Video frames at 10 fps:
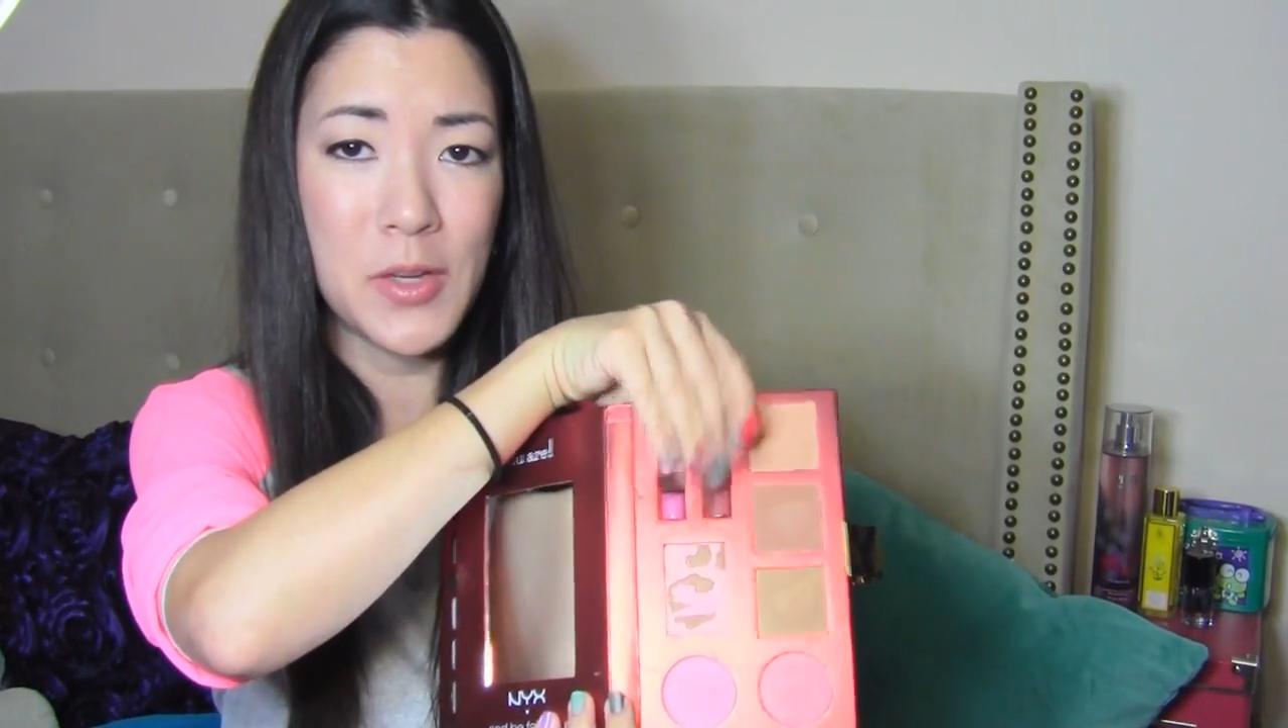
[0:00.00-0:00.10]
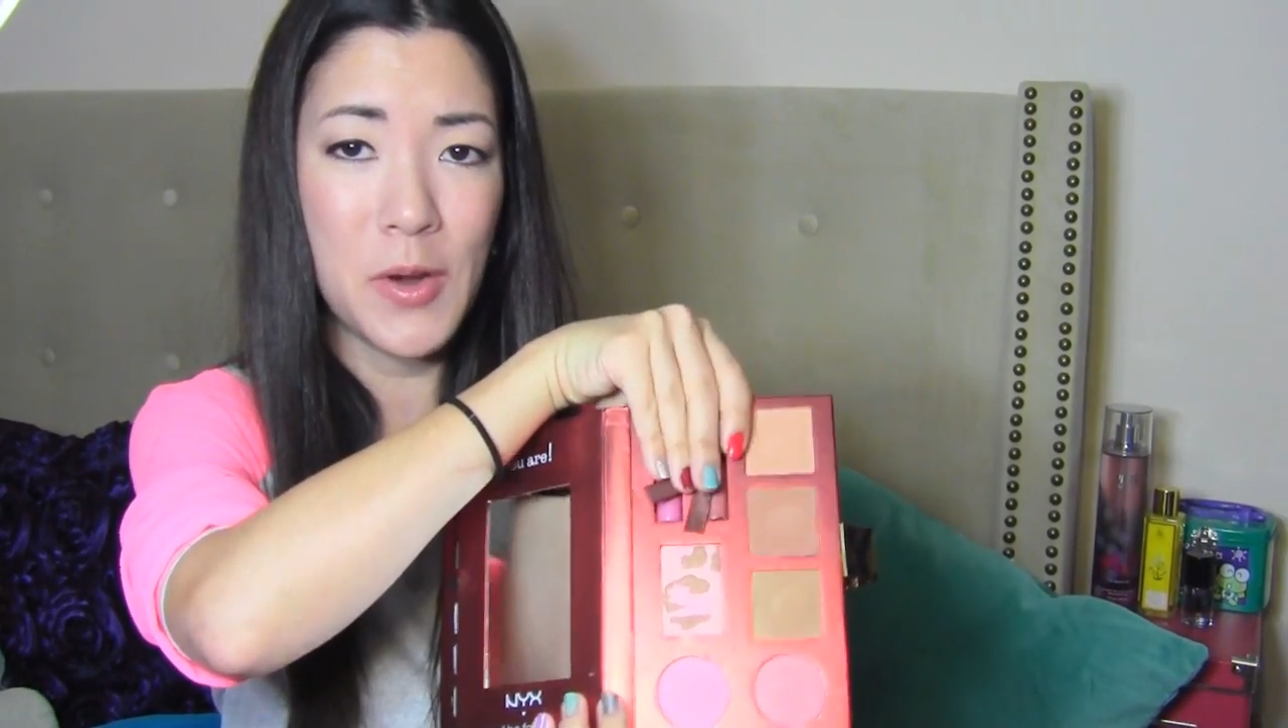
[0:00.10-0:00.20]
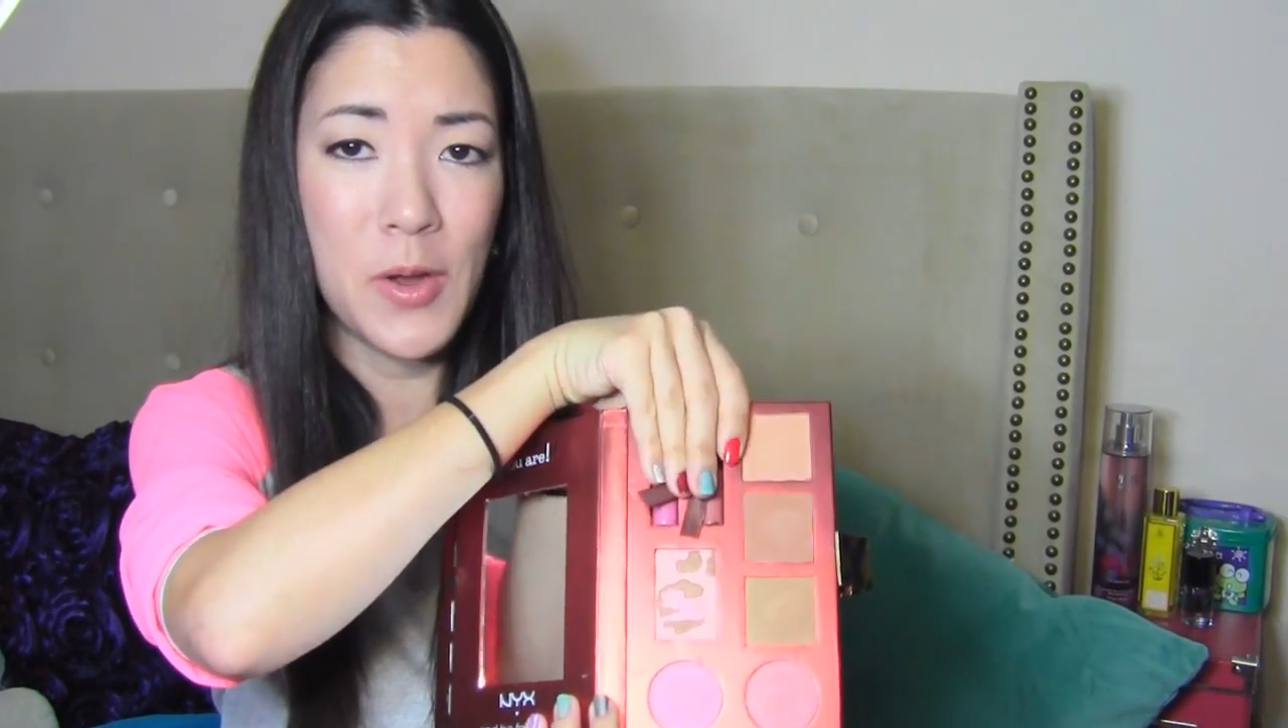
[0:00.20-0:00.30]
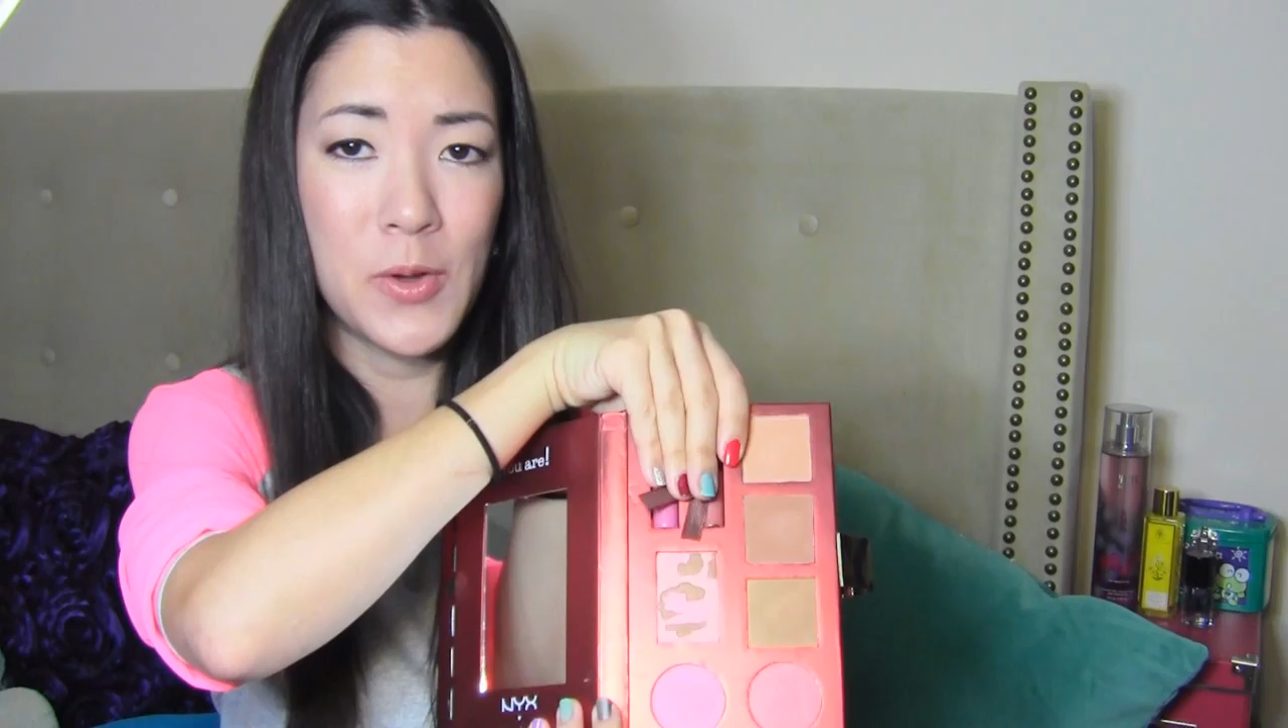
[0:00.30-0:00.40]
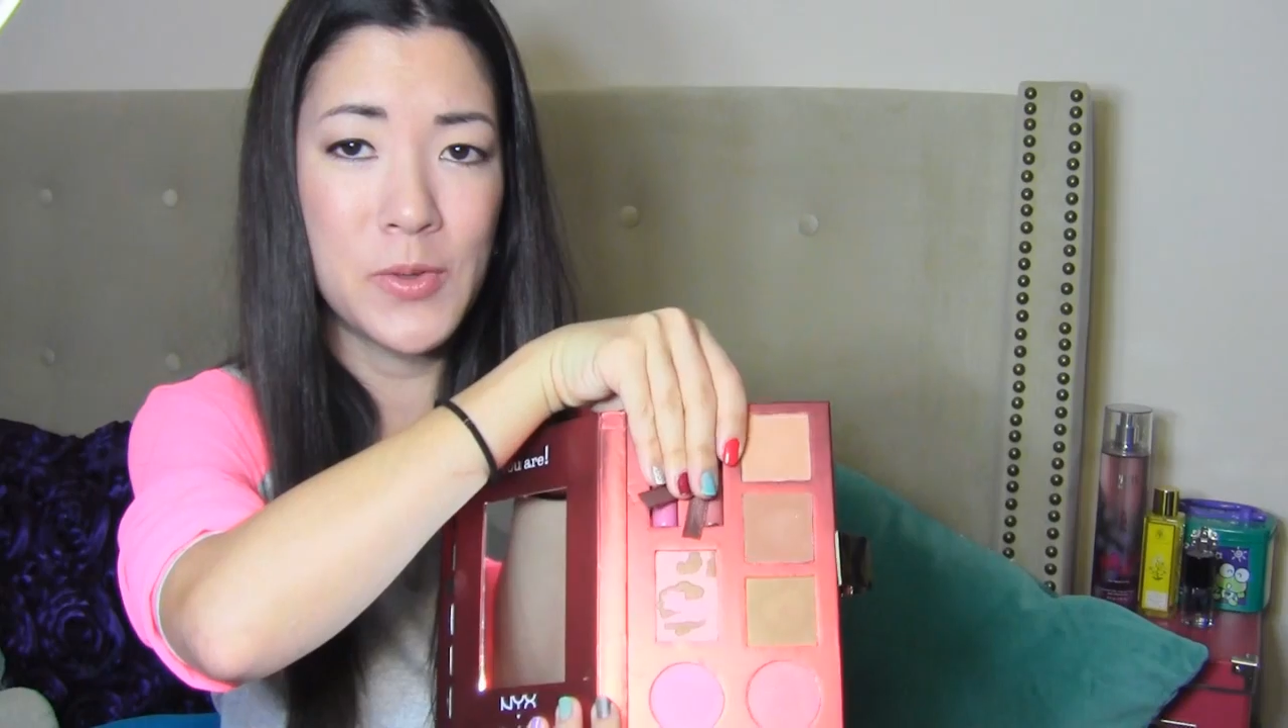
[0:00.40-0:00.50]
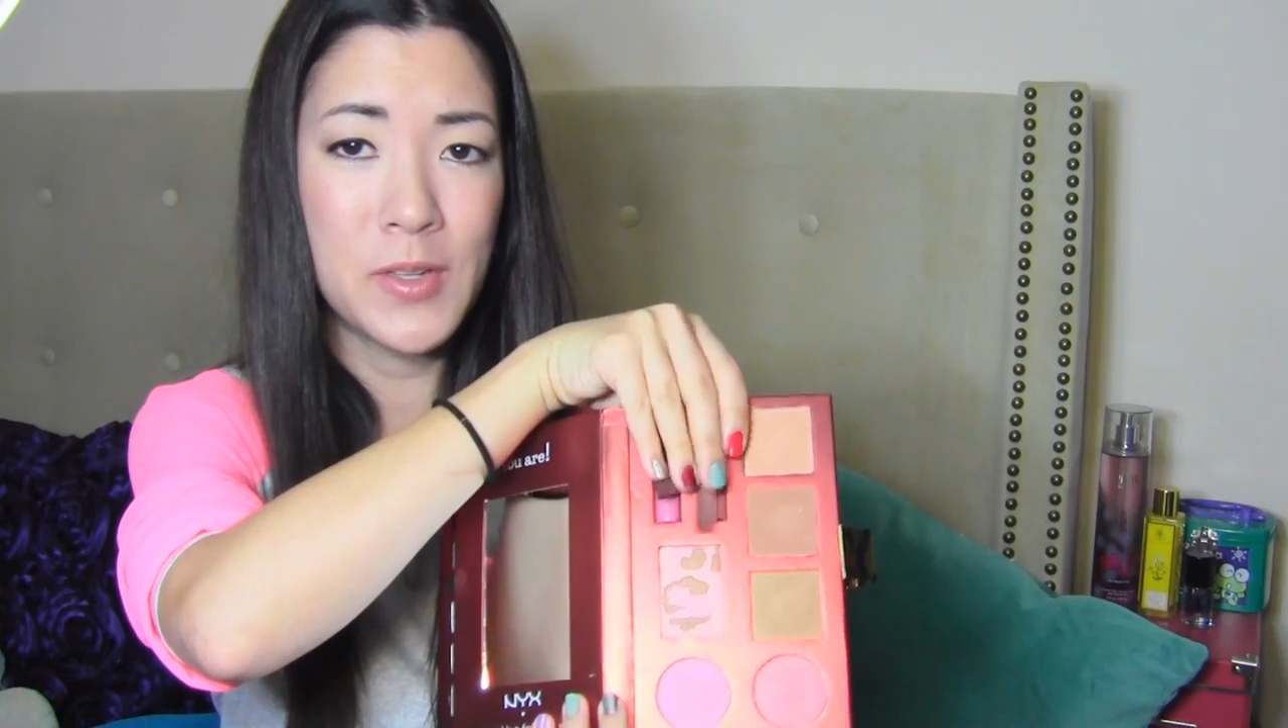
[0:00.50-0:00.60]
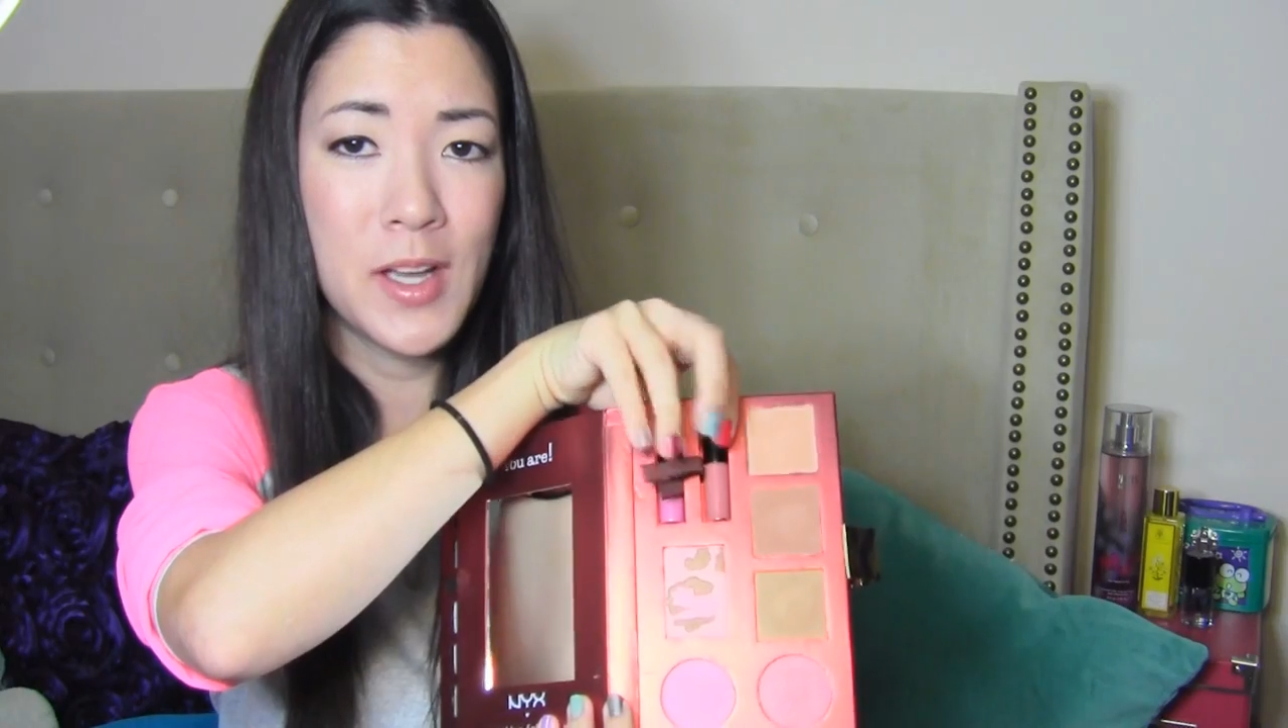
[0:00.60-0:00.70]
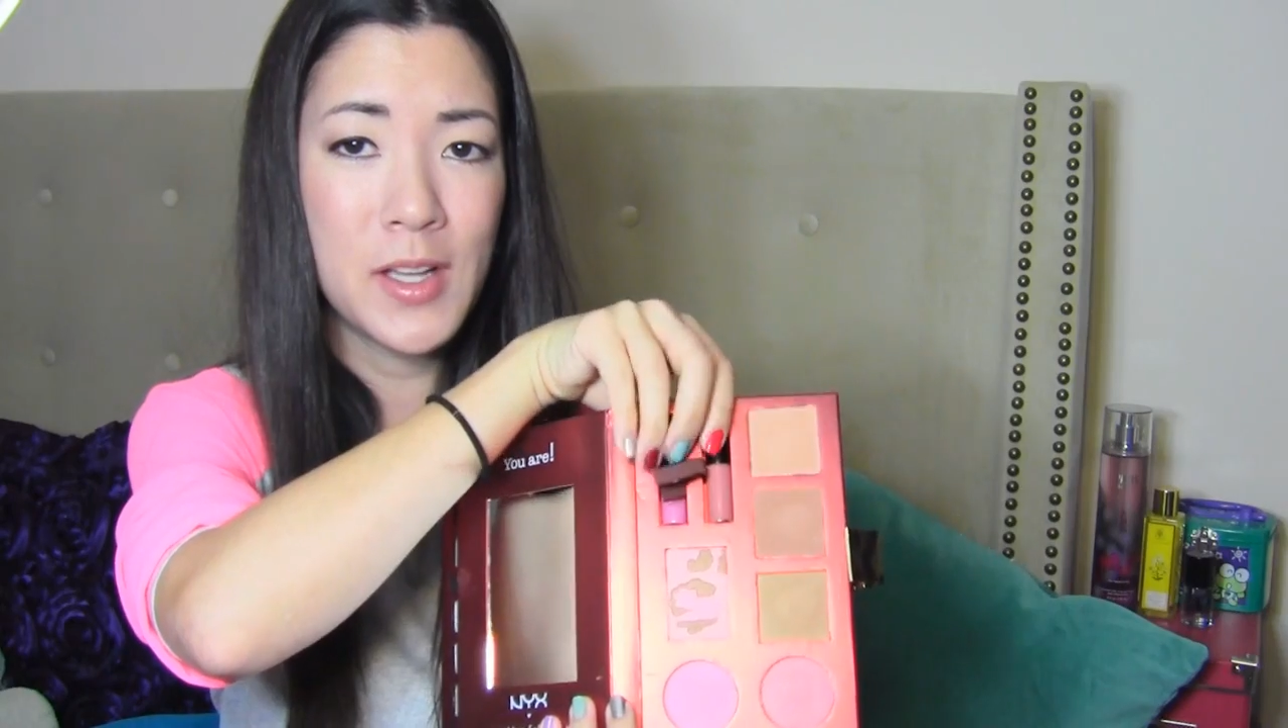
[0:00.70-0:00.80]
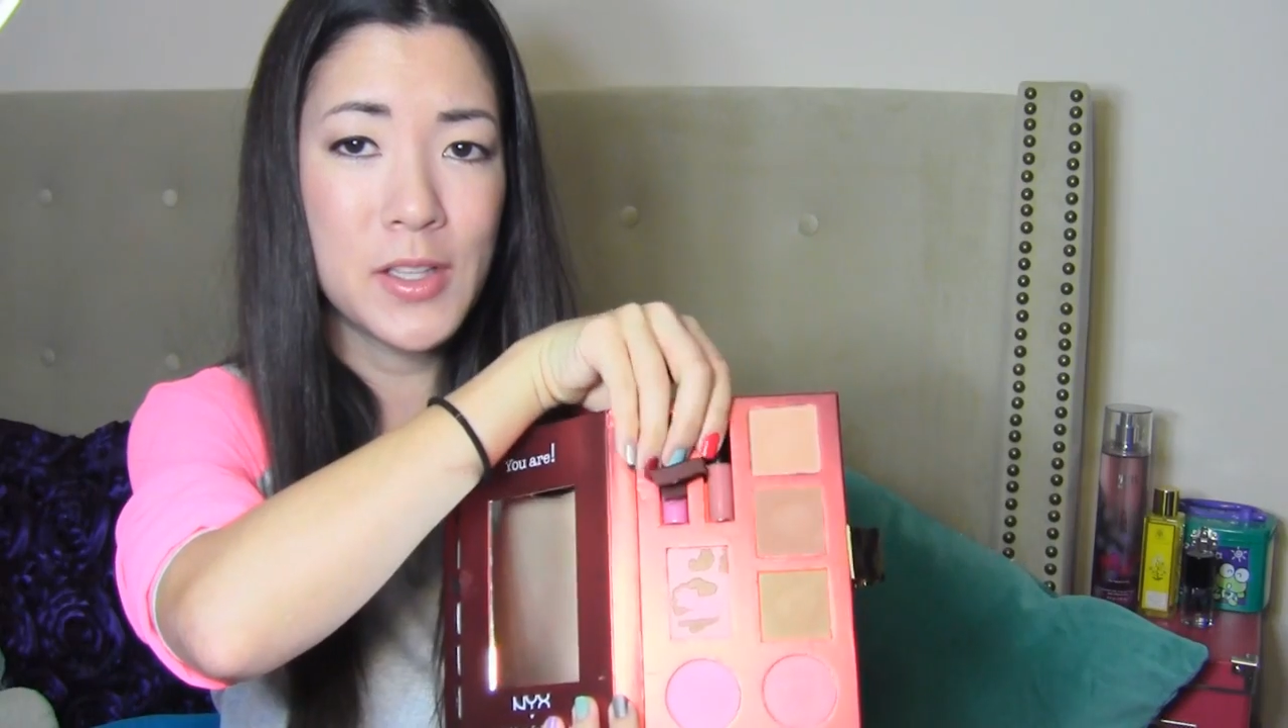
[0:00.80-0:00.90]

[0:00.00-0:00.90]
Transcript: their own